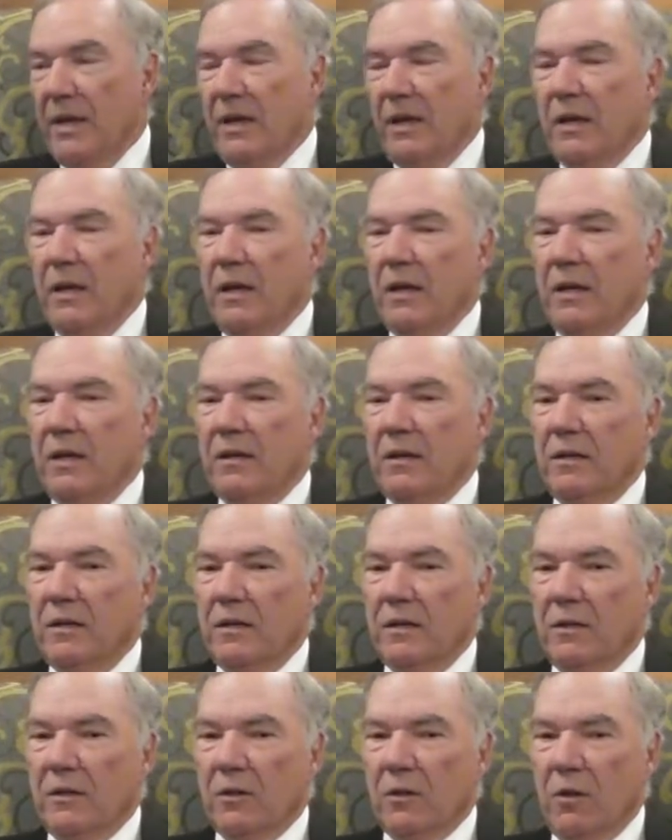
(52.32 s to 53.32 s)
And
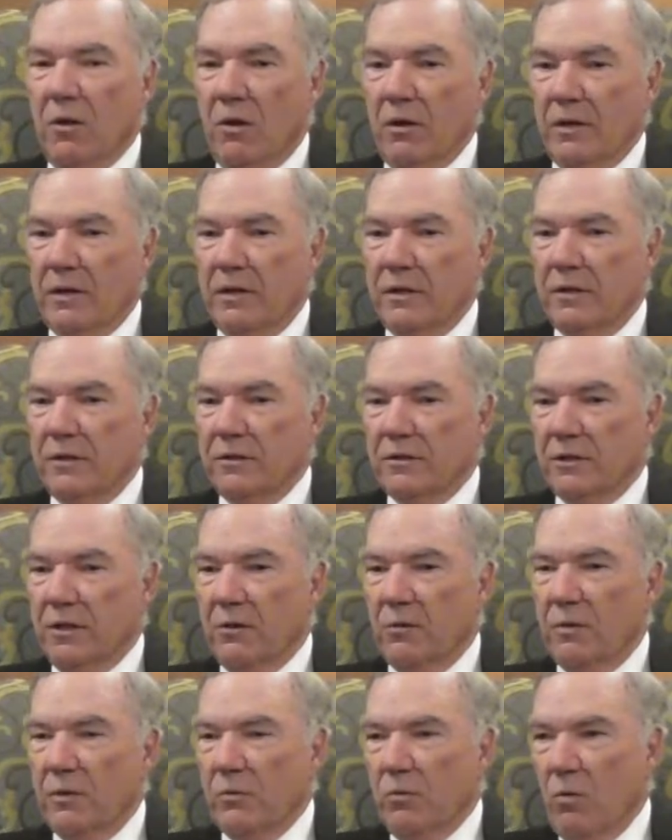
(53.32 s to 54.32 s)
the long hitters
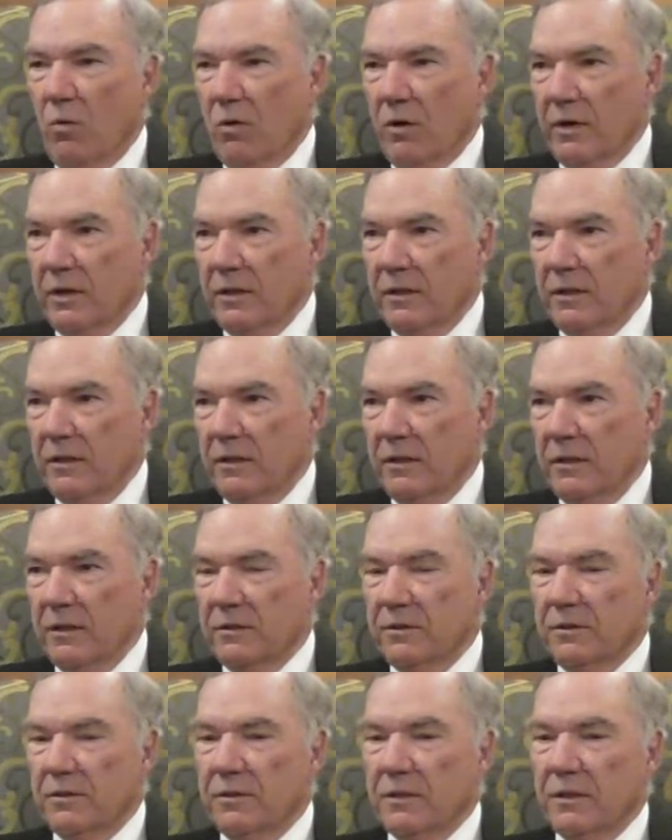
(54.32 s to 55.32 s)
are rewarded.
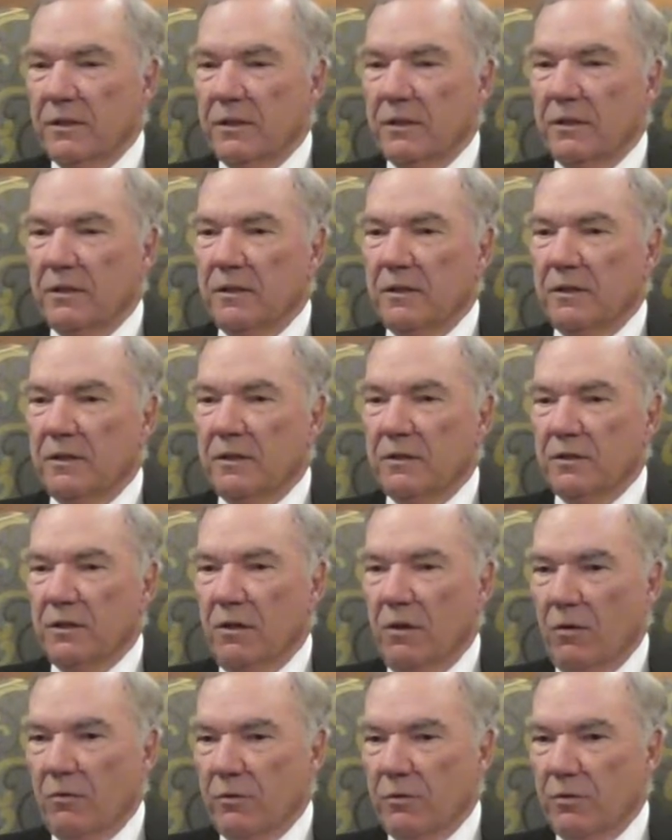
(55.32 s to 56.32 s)
This
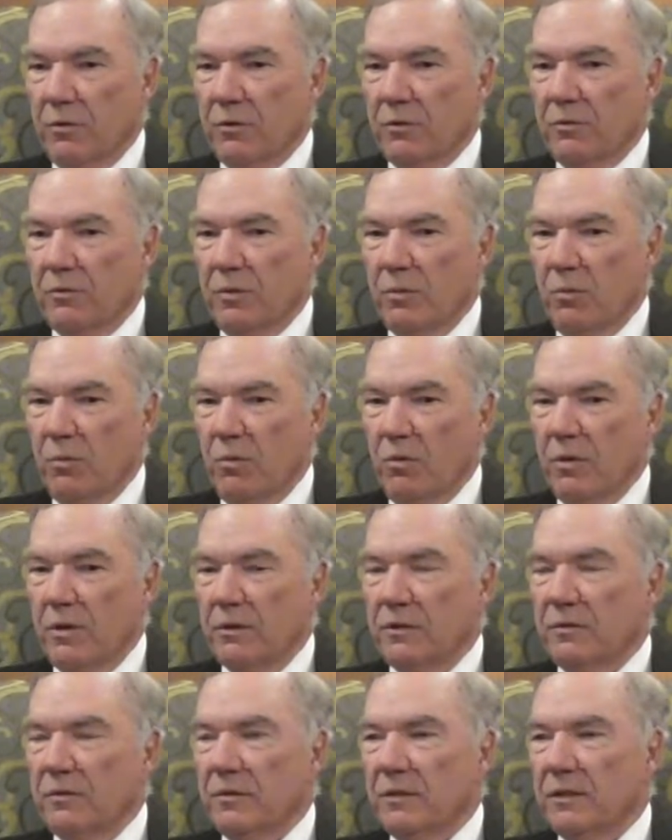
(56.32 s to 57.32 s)
golf course
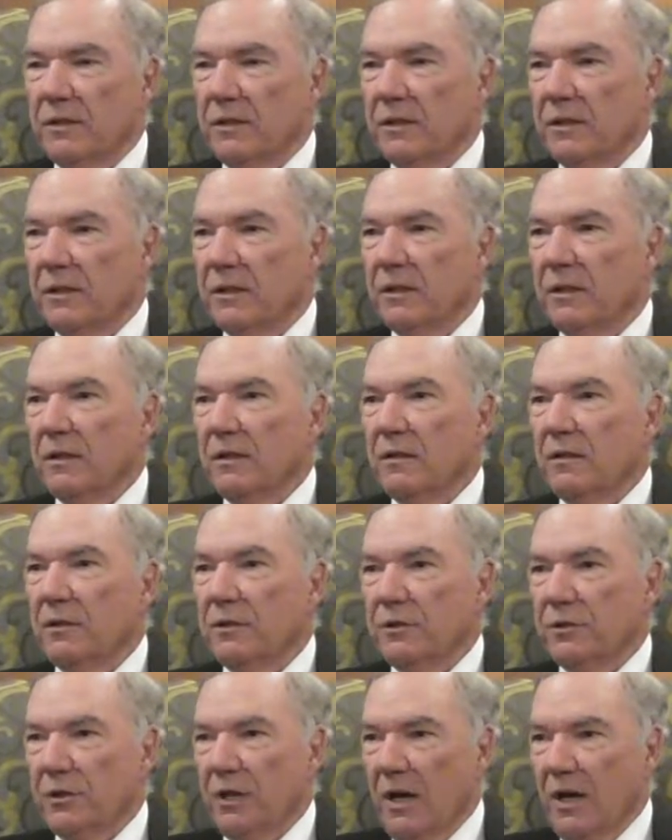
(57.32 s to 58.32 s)
rewards
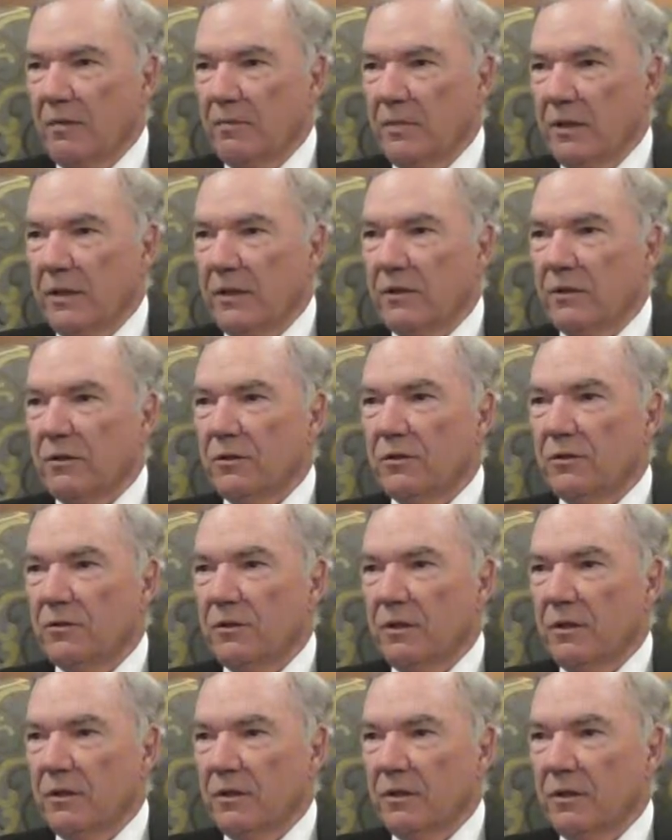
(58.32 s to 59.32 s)
the shot makers
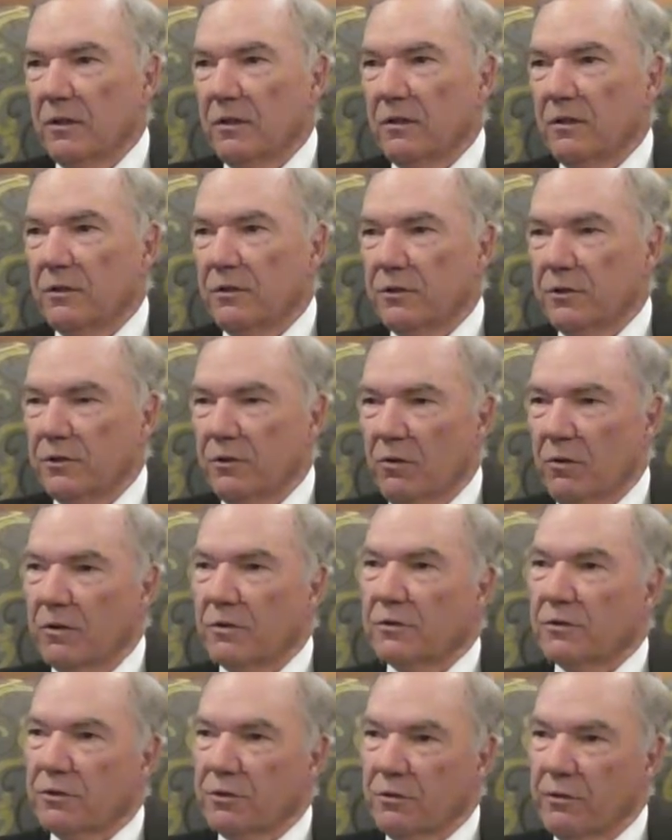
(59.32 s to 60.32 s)
and the
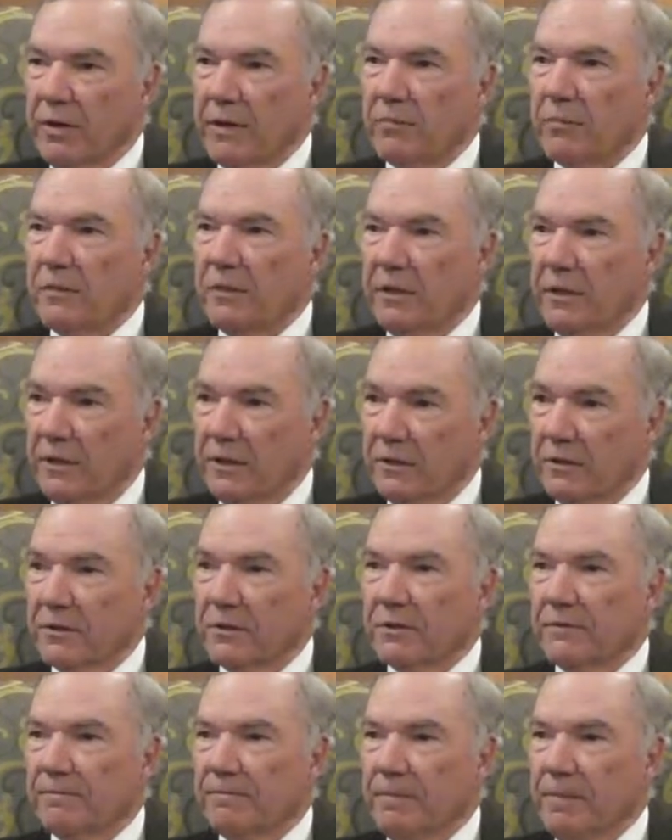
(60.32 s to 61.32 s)
short, straight
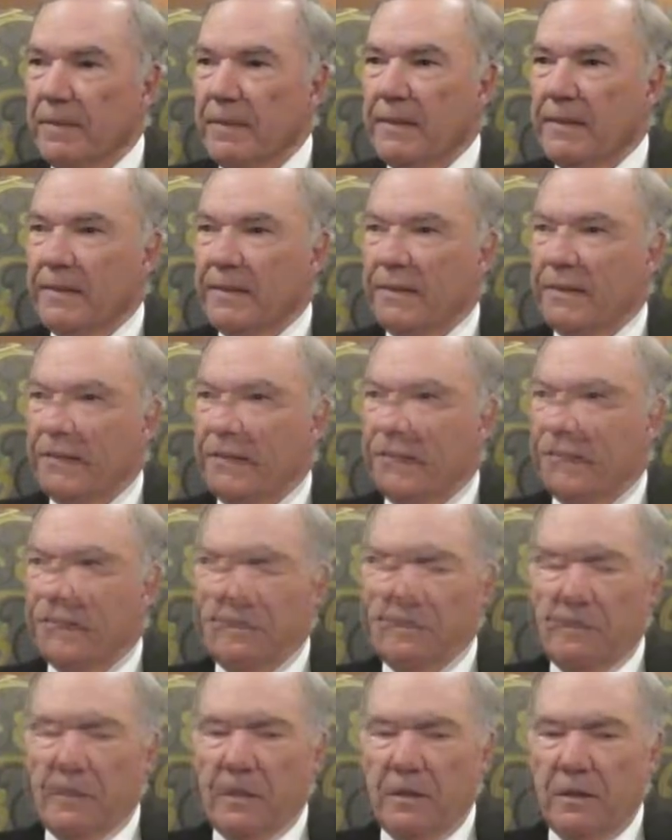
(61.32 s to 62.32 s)
hitters.
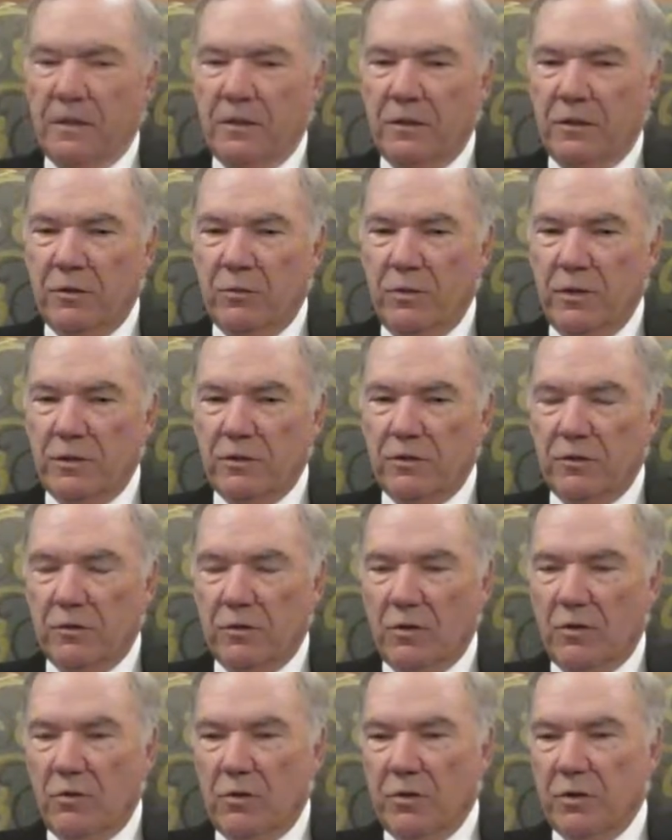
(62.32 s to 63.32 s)
The original
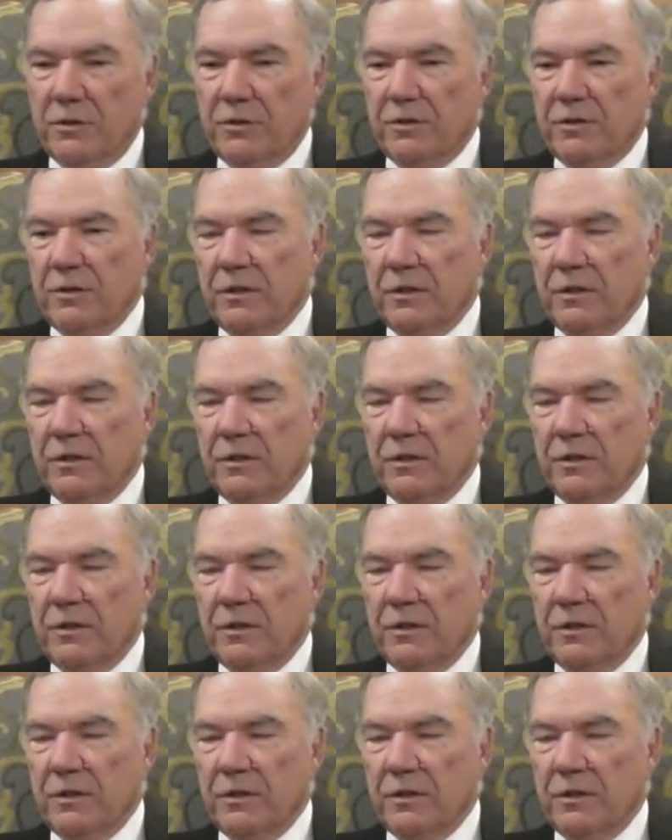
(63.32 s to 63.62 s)
course